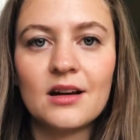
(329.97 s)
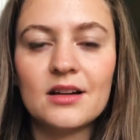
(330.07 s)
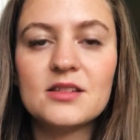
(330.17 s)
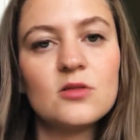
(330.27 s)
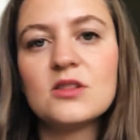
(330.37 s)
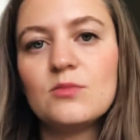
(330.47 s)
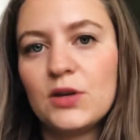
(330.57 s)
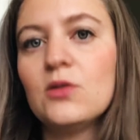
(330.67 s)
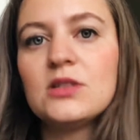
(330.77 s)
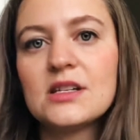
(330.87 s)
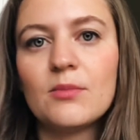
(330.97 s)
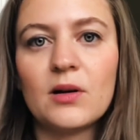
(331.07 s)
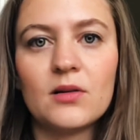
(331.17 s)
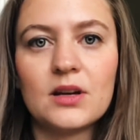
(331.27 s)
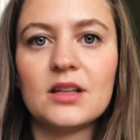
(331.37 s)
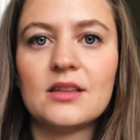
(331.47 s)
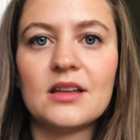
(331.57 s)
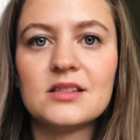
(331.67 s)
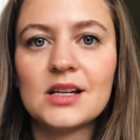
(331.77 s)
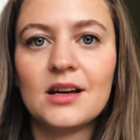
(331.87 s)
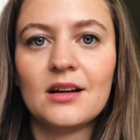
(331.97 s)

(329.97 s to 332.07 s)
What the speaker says: a certain beauty about it, that